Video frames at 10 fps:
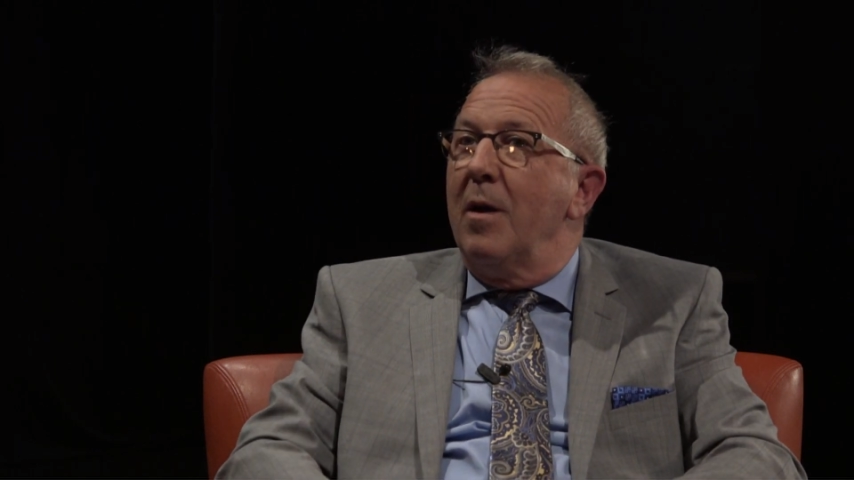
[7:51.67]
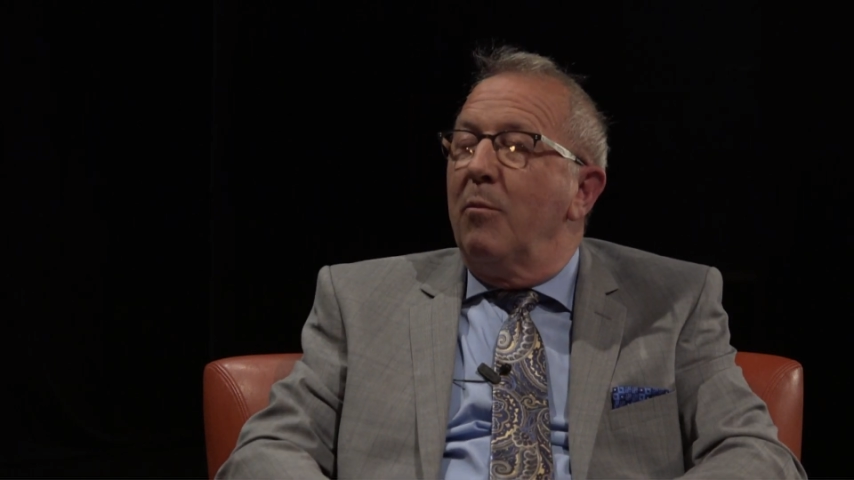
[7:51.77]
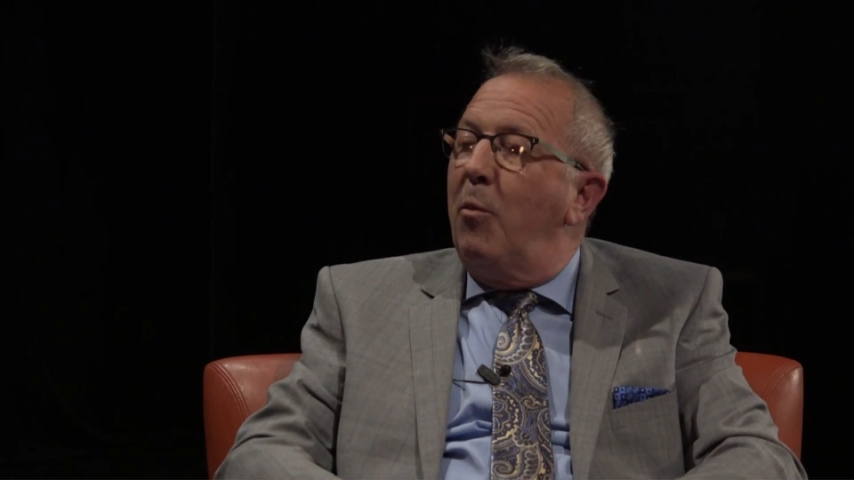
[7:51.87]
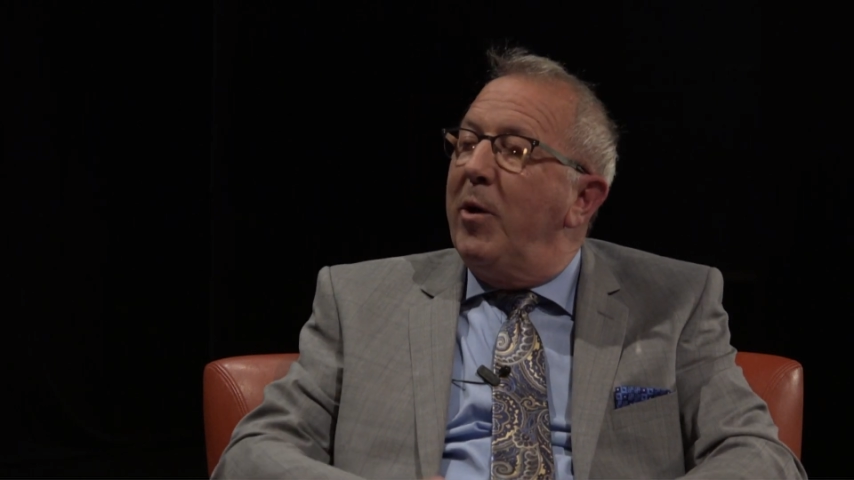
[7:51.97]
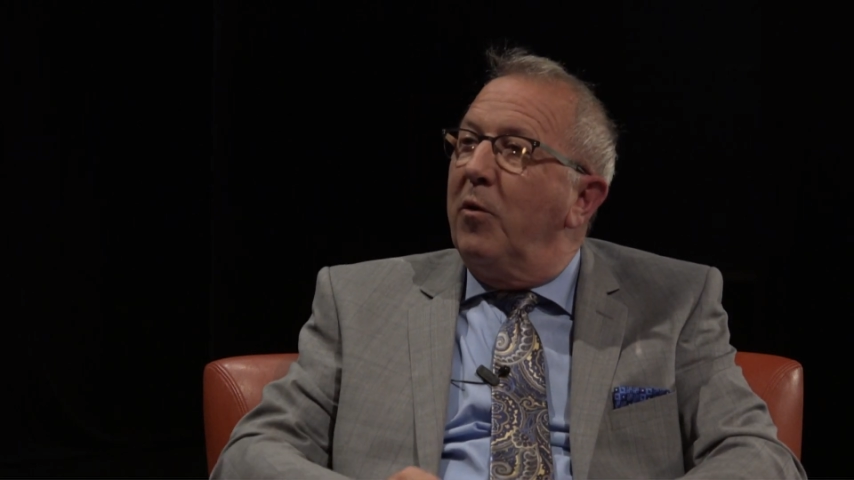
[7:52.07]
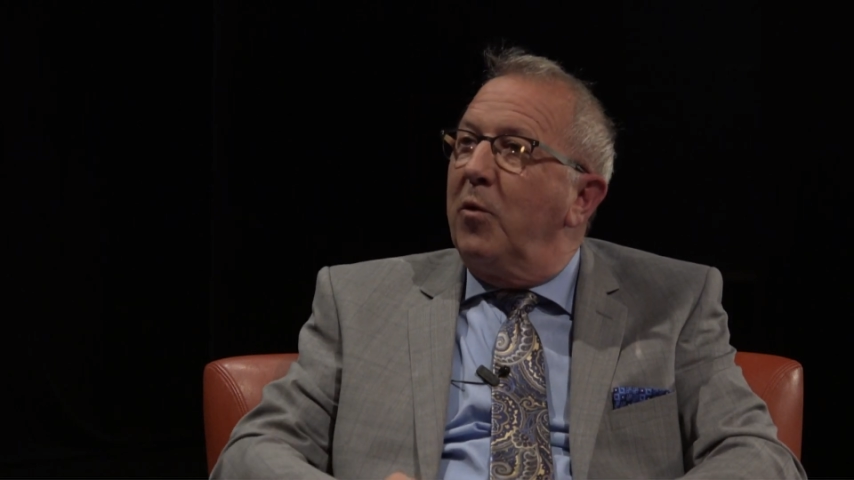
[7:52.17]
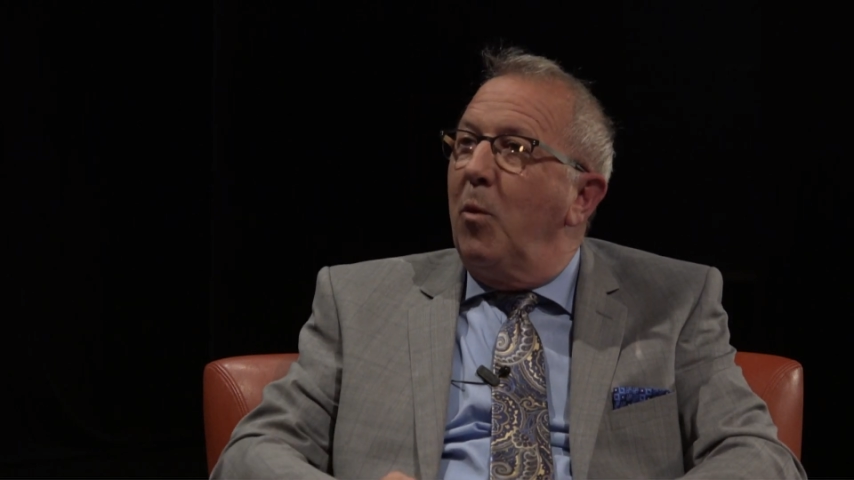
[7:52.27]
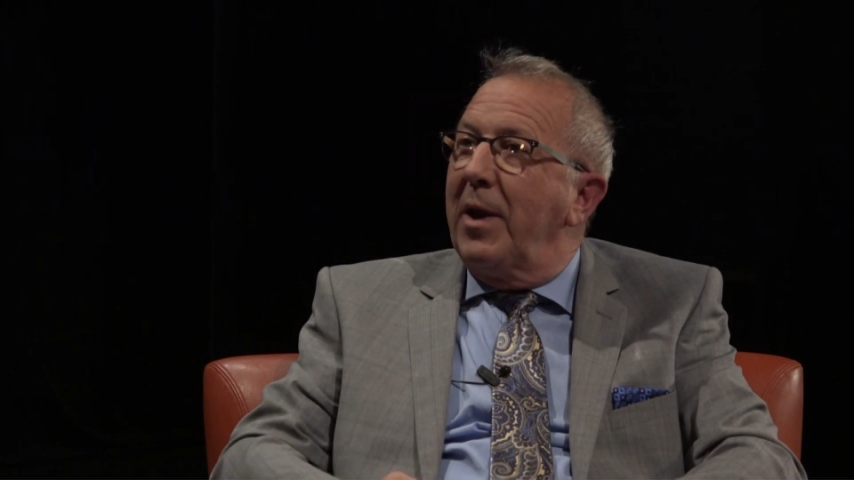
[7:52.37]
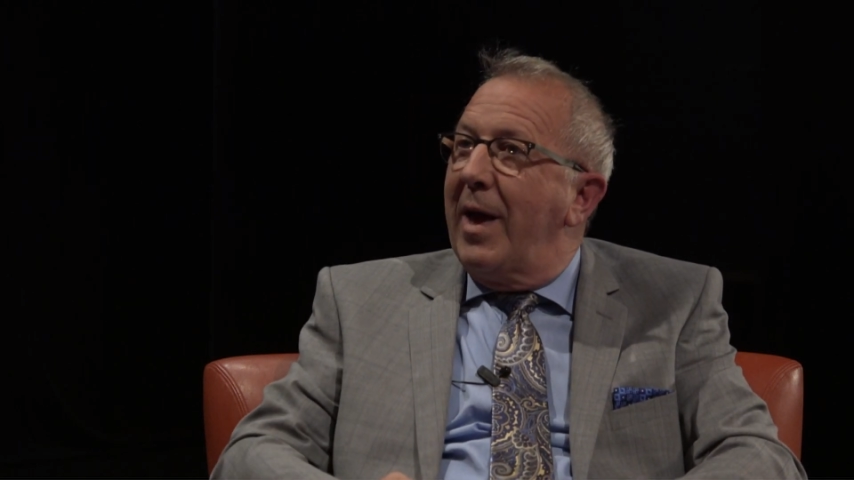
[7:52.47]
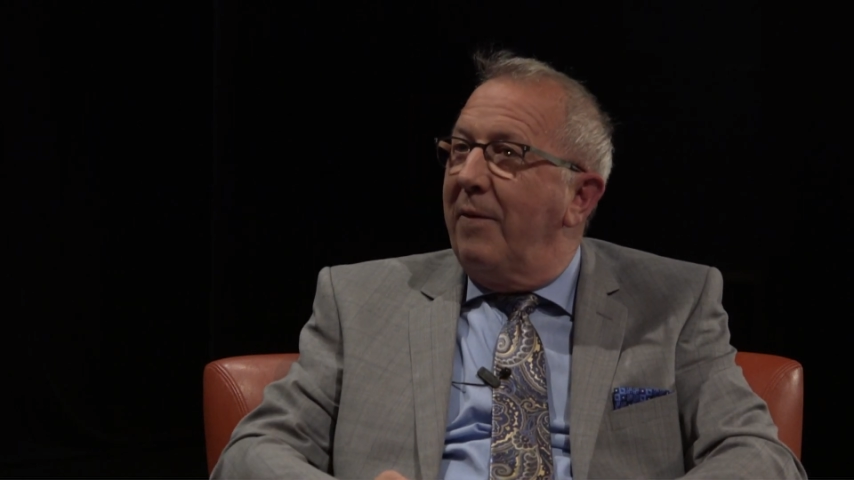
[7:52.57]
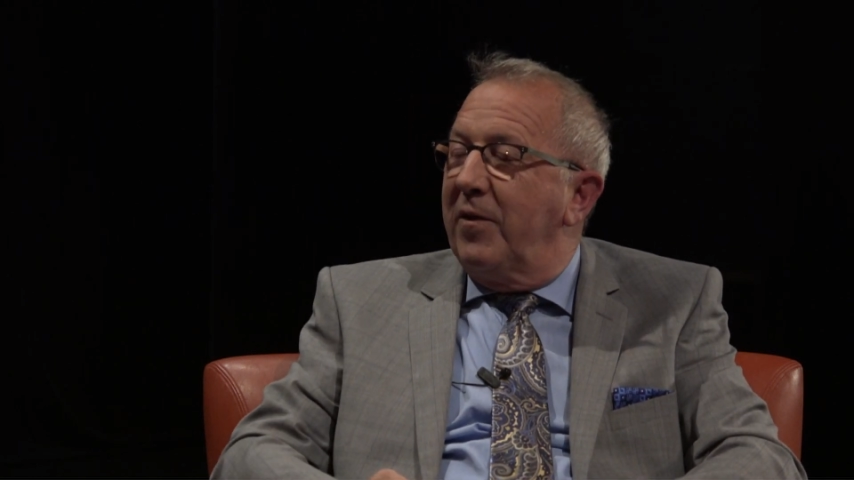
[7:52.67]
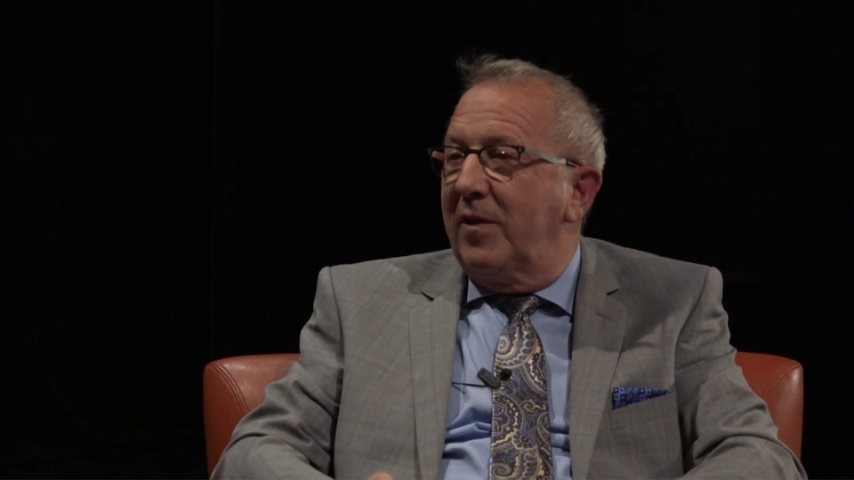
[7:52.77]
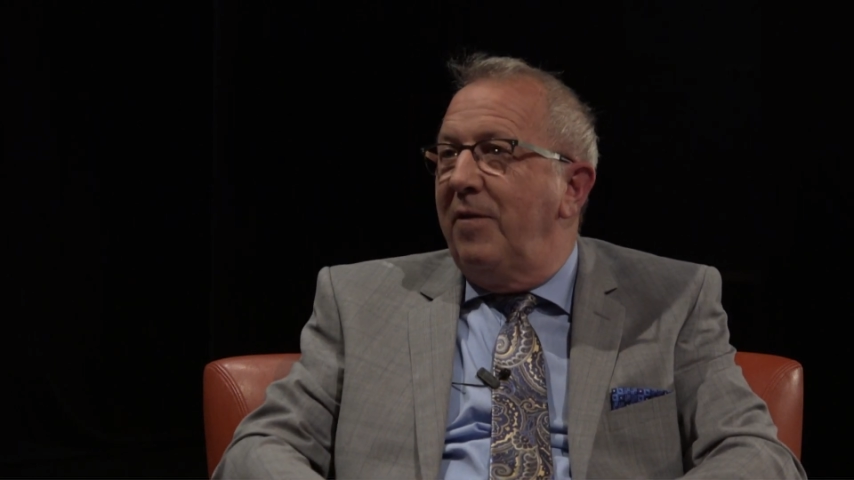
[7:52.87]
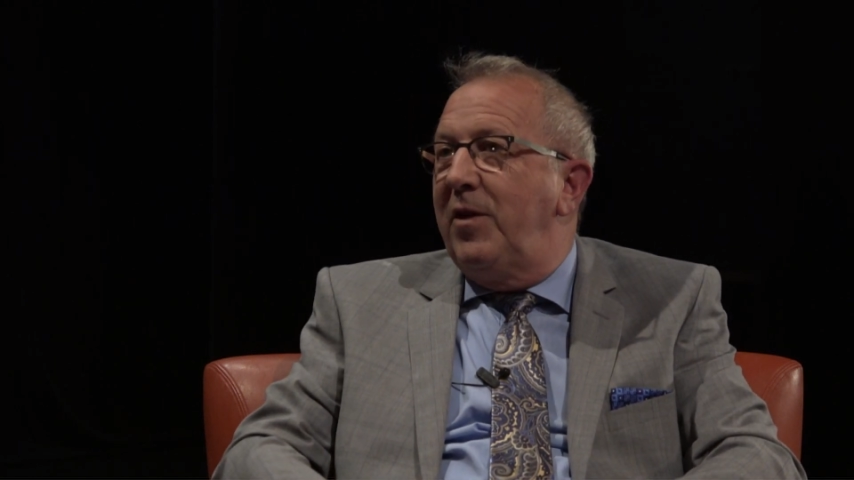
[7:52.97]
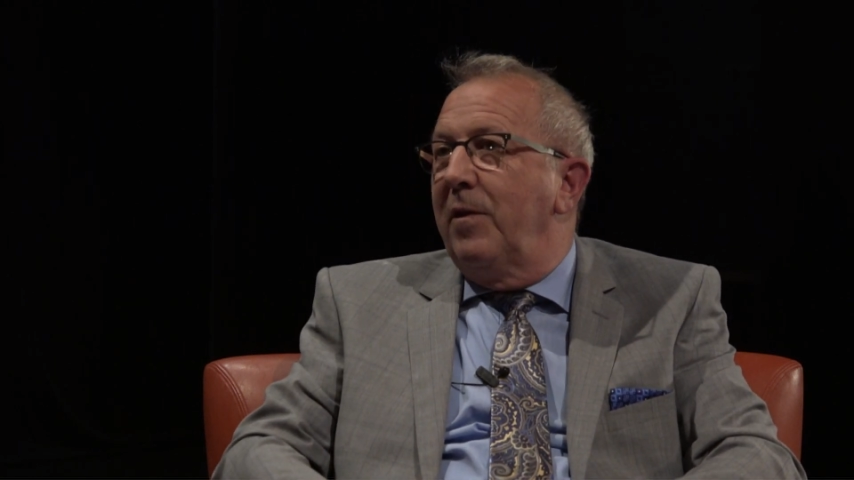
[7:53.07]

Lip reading: But we also want to have safety